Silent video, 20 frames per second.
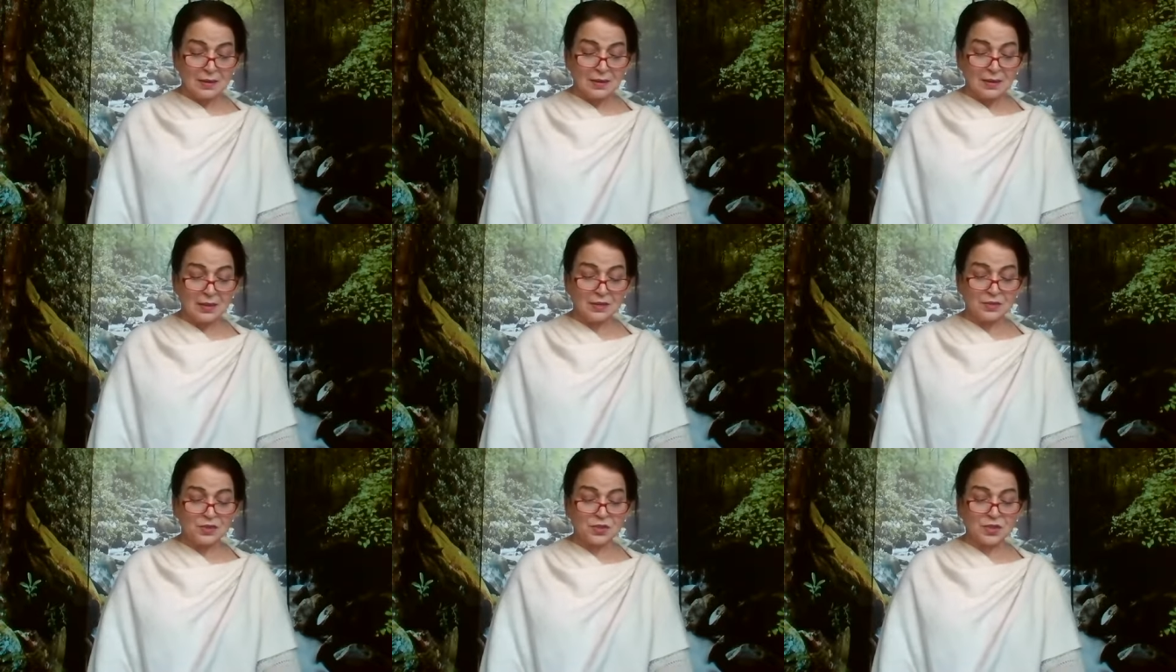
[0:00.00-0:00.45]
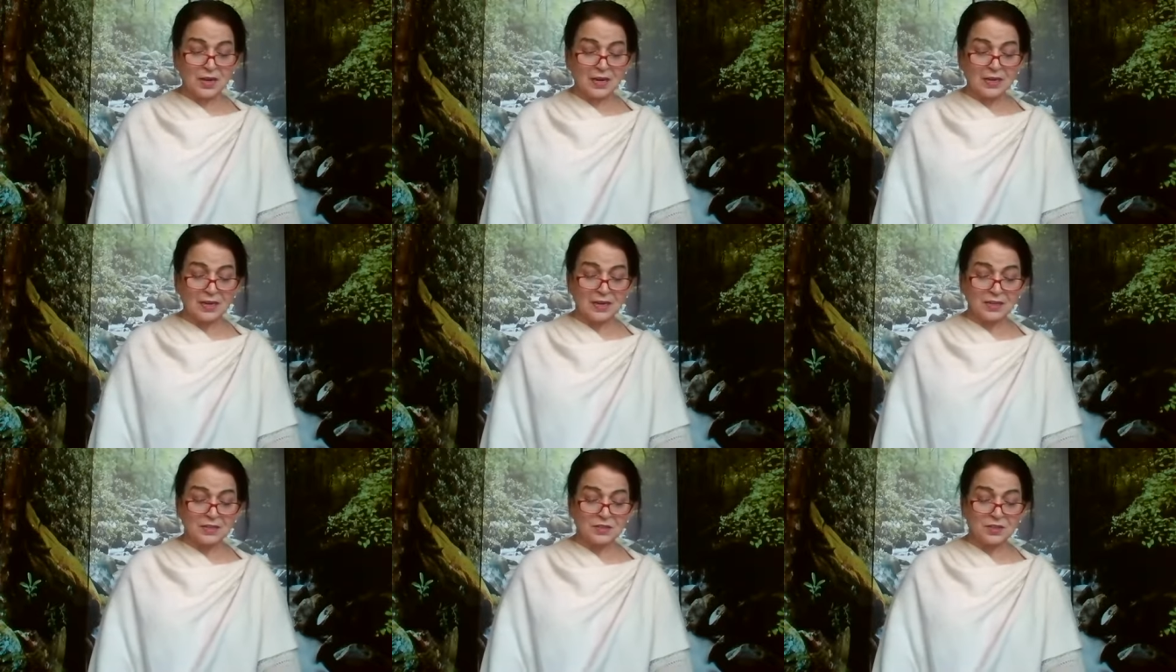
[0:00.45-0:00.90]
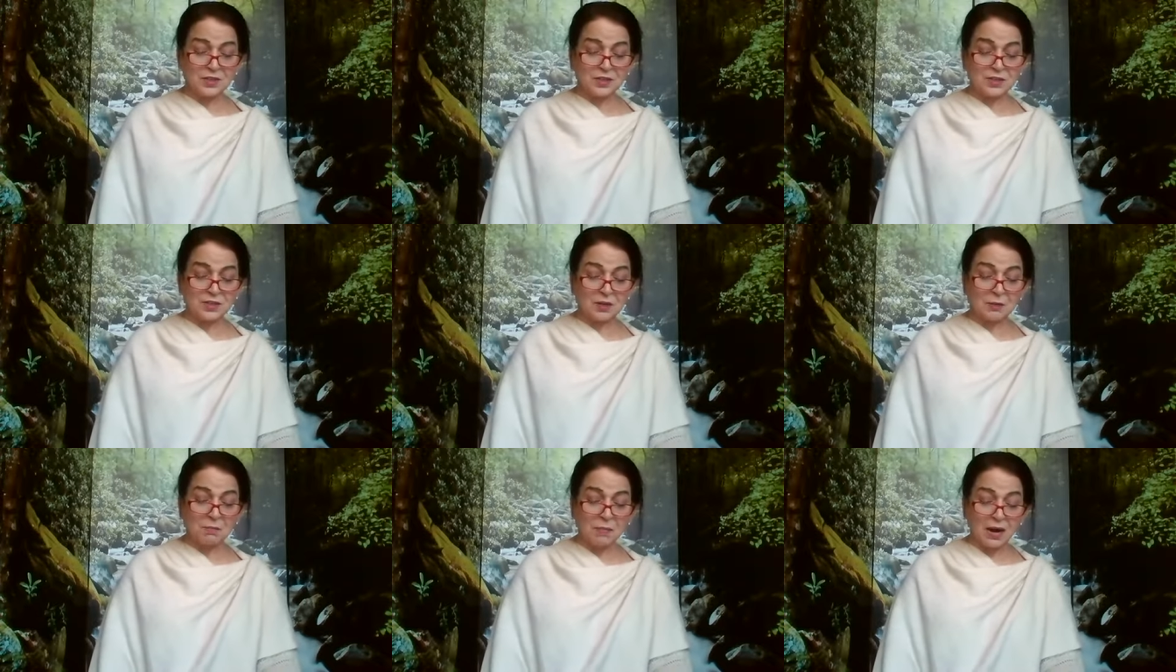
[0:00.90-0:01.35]
he is telling us a uh,
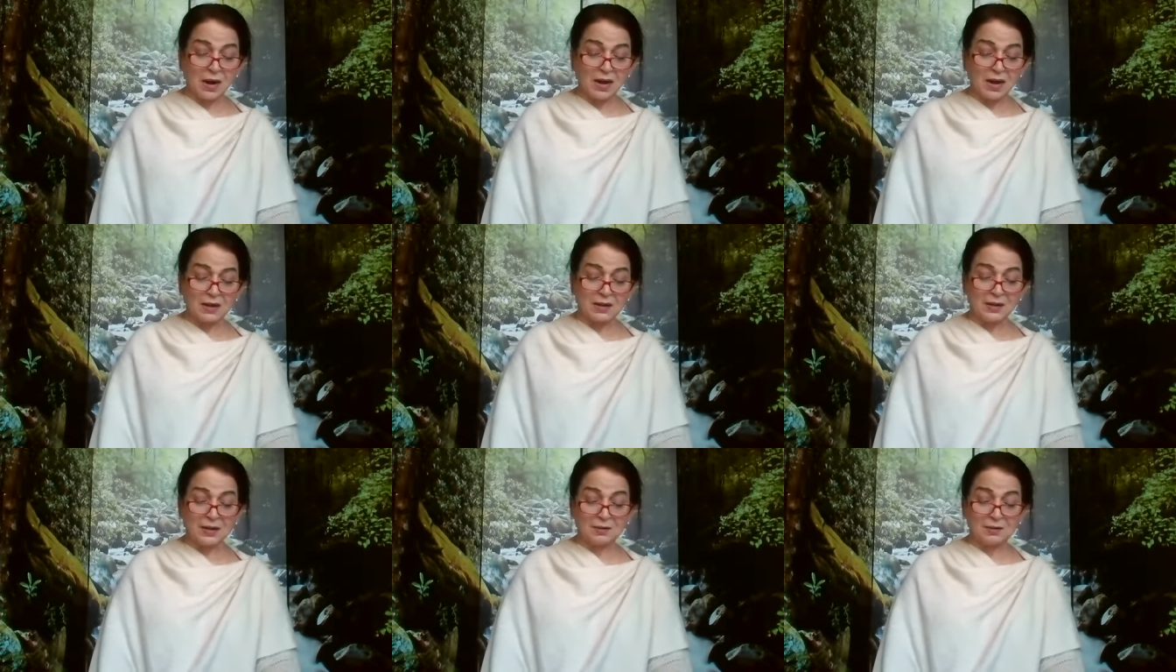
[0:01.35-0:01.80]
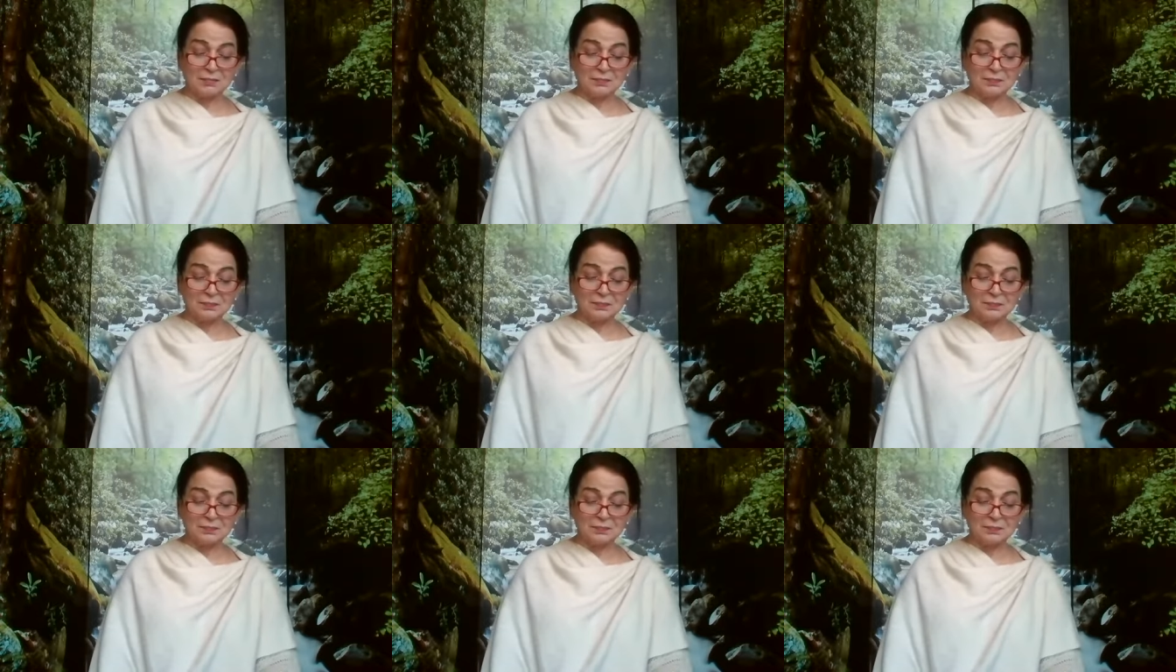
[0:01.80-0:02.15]
saman.